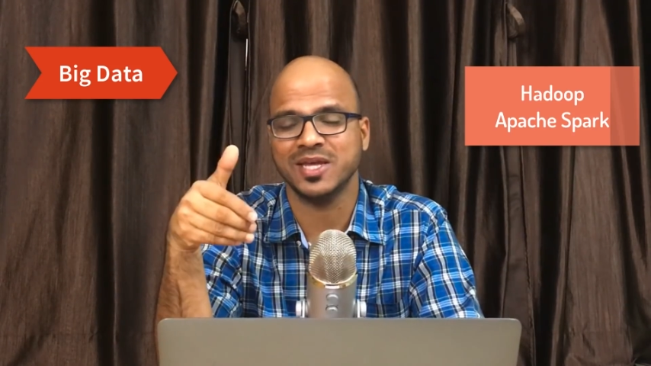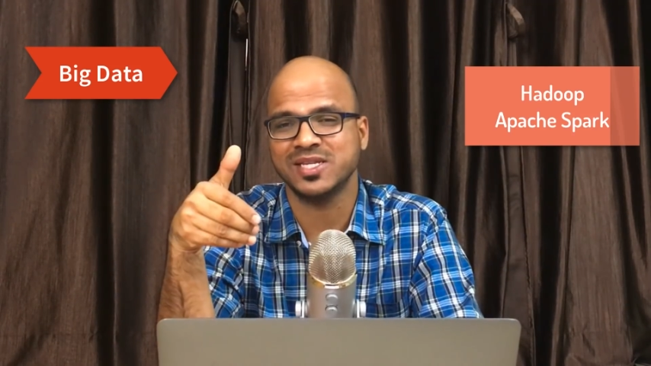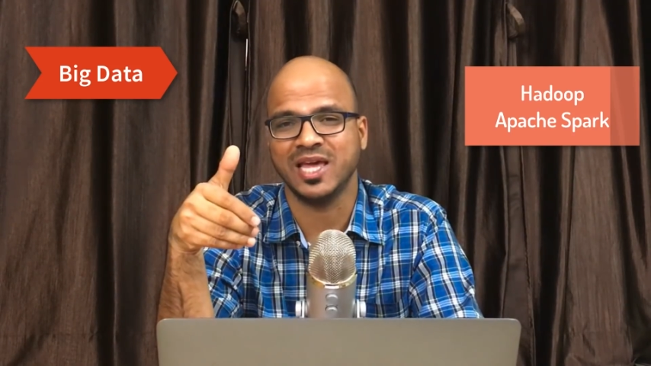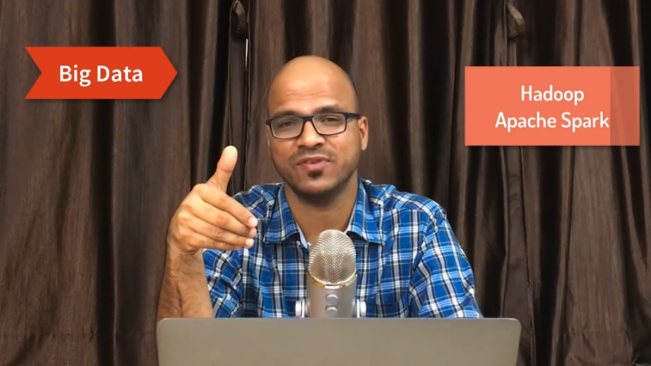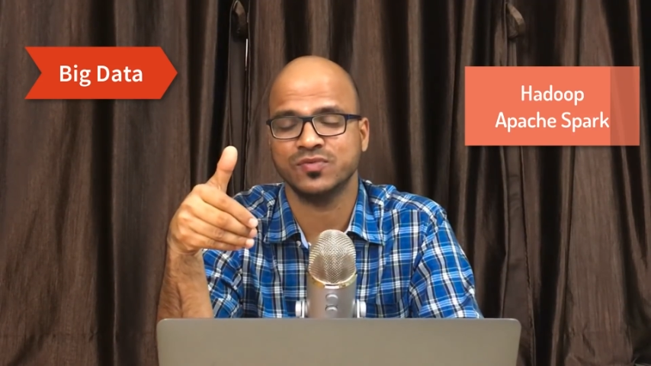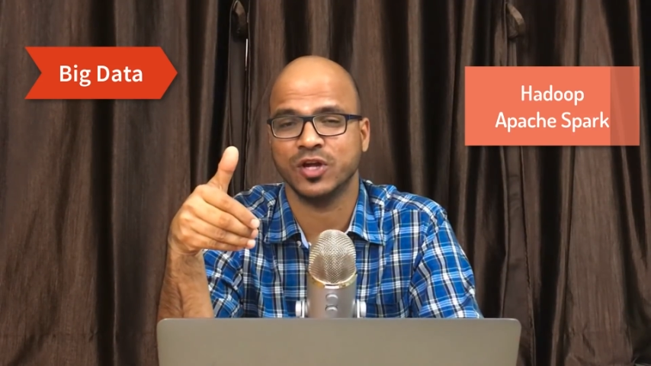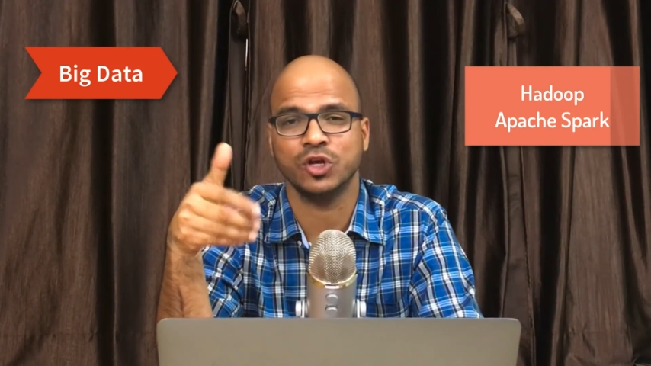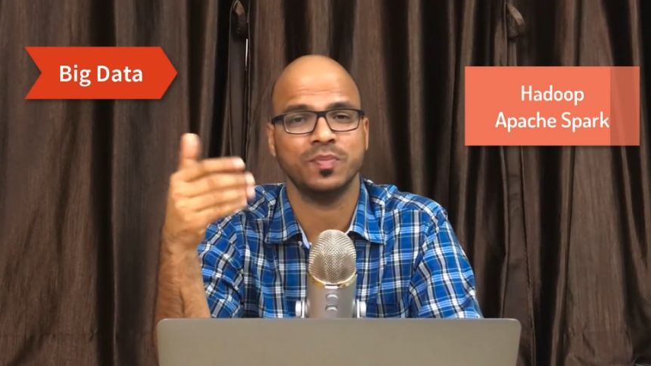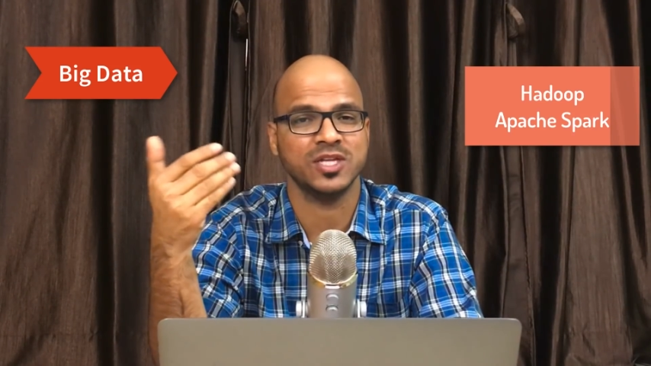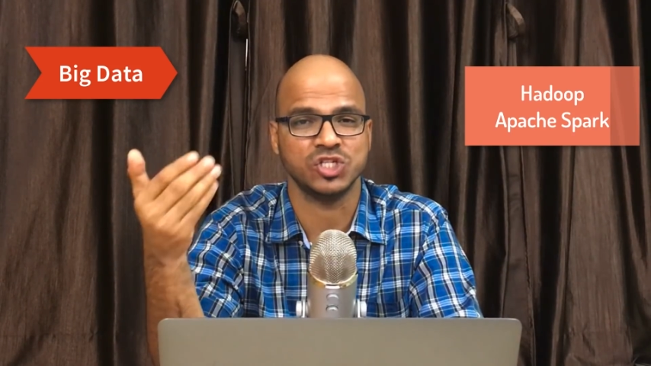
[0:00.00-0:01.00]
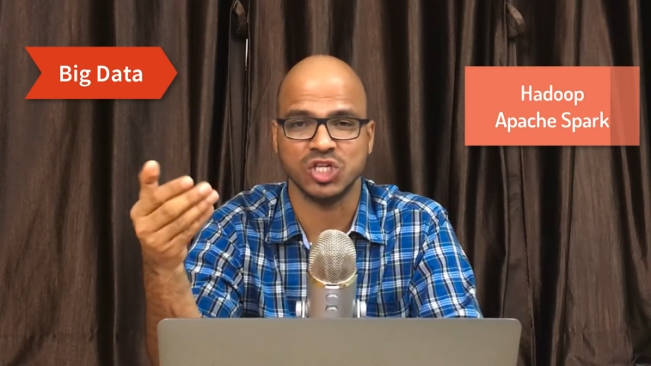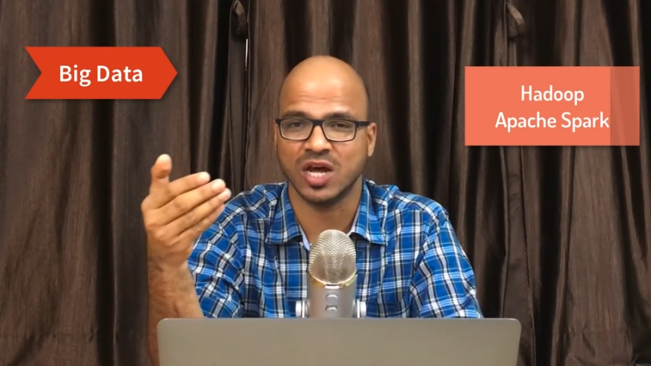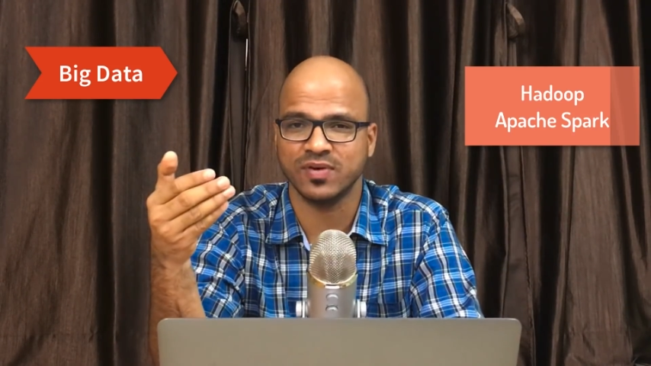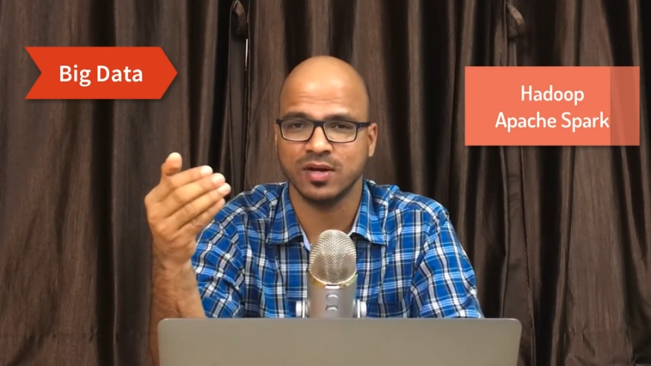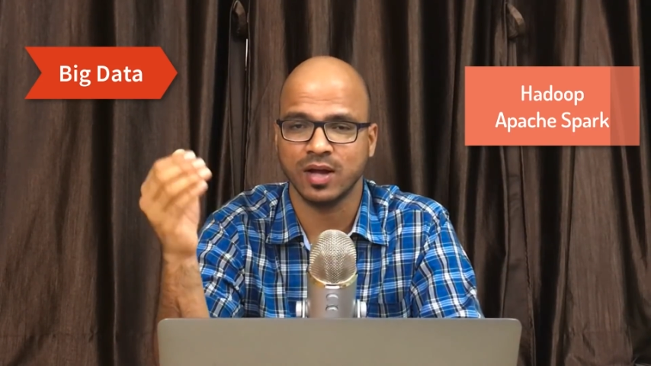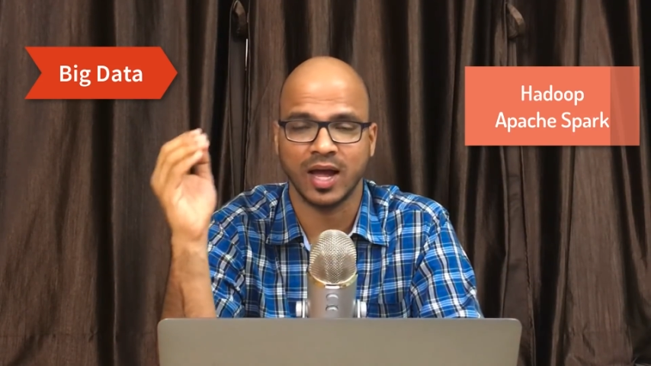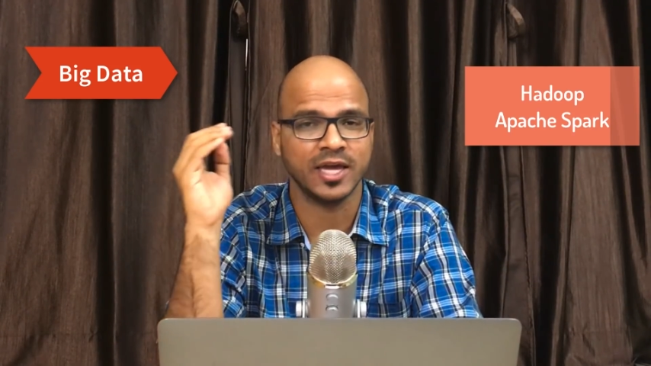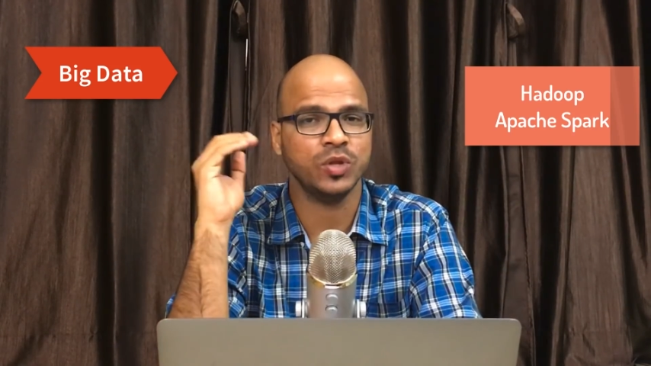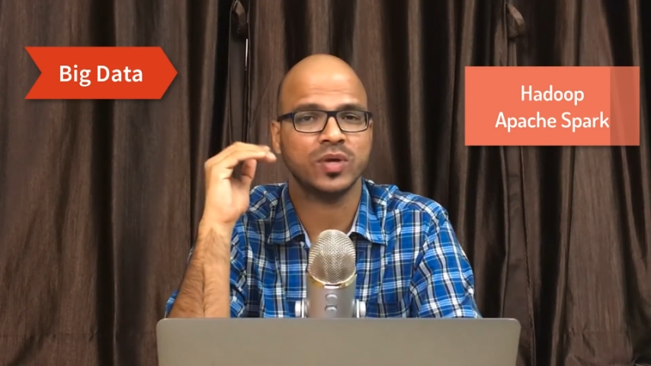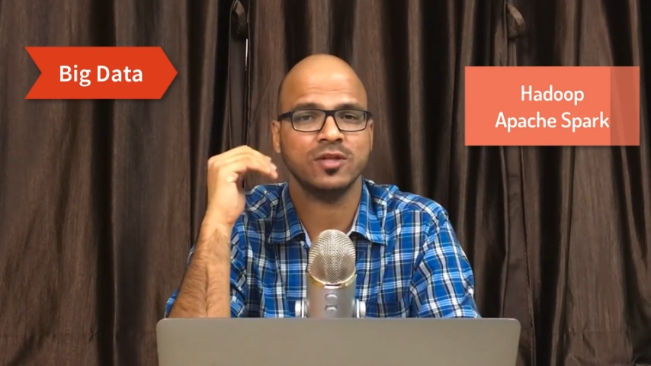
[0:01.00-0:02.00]
best language for Hadoop is Java.
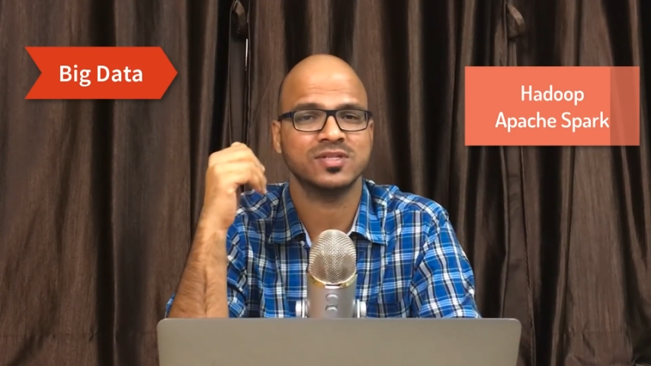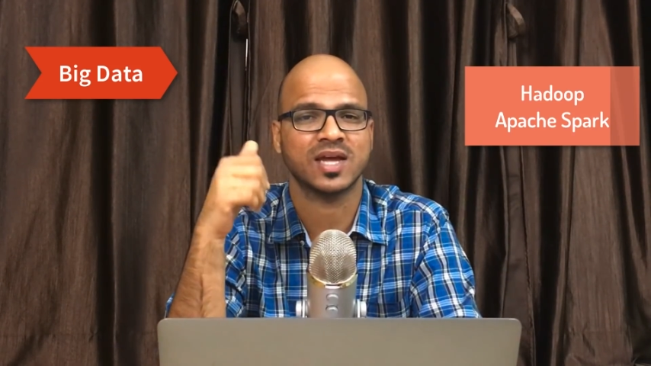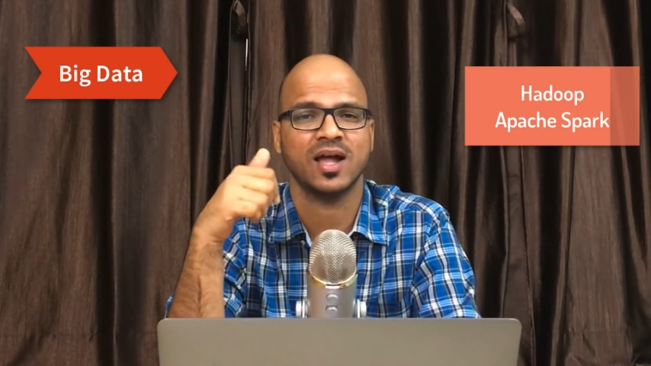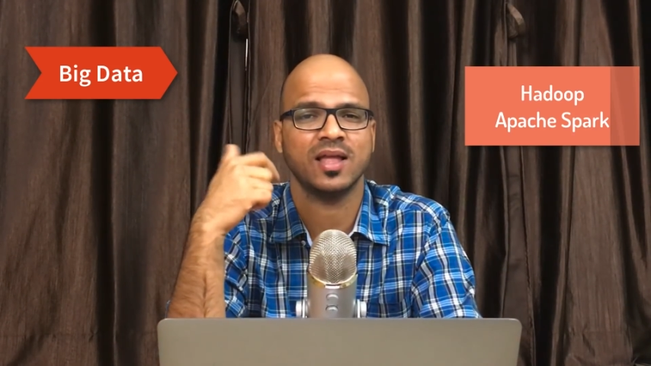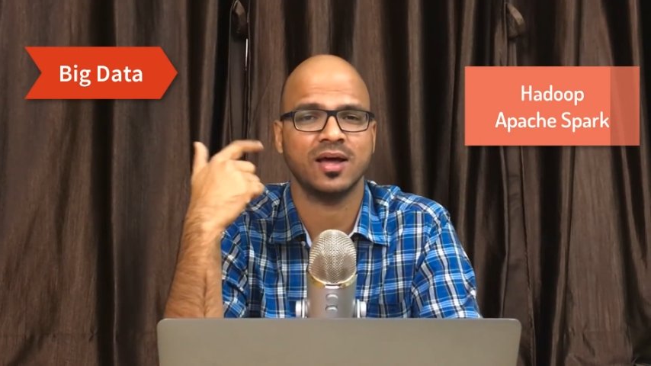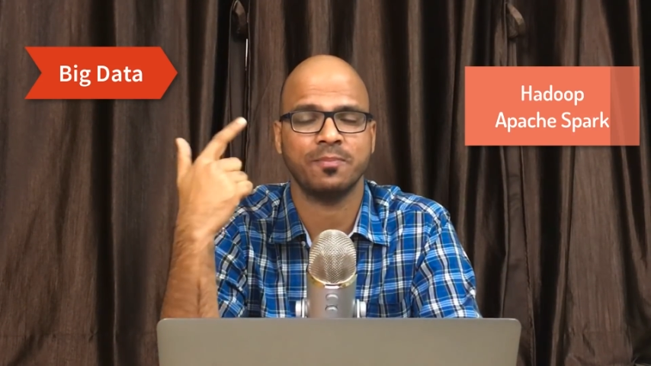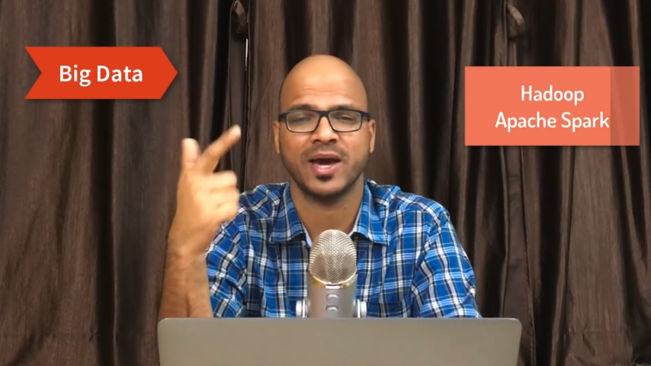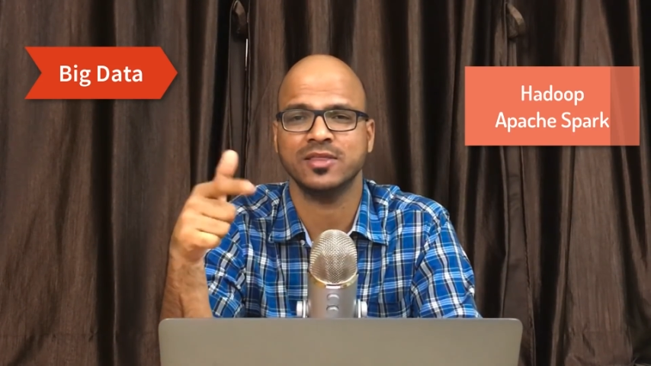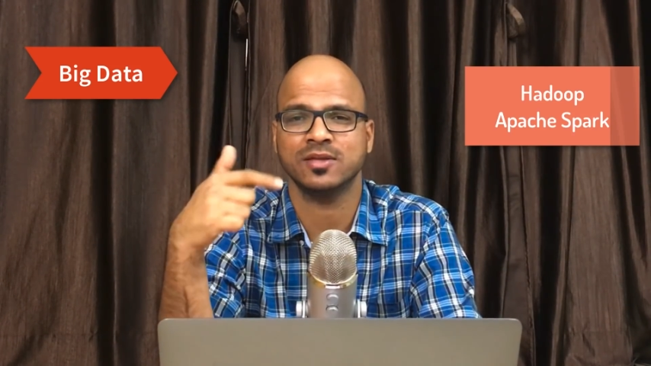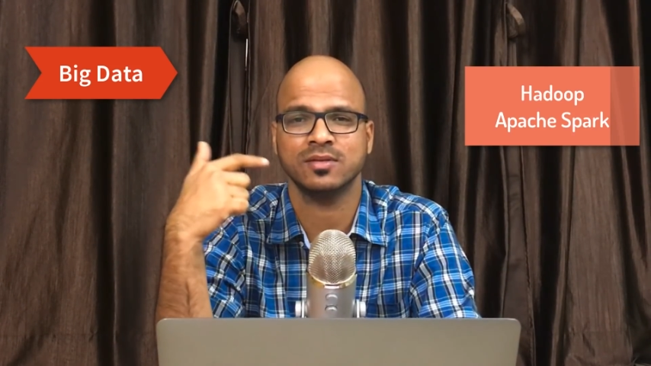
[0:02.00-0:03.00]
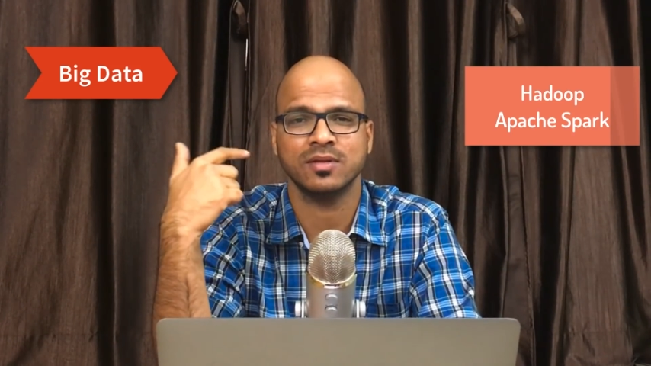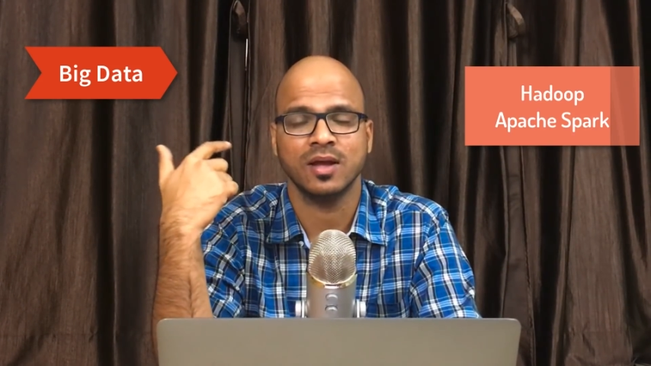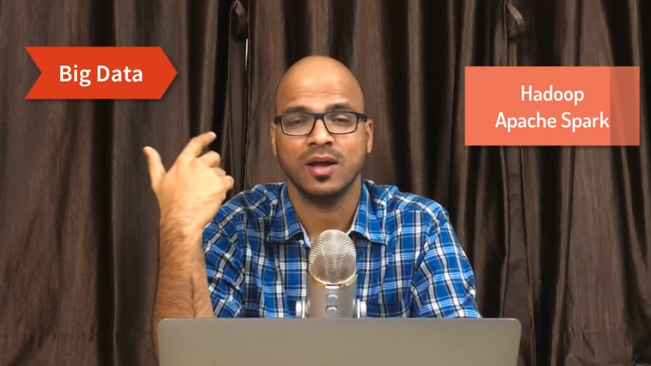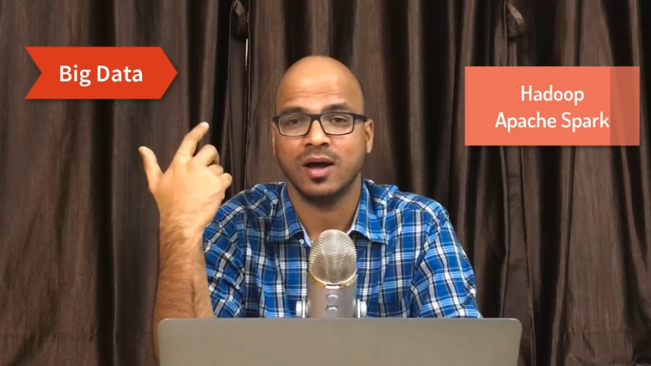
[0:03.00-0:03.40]
Again, you can use Scala, Python,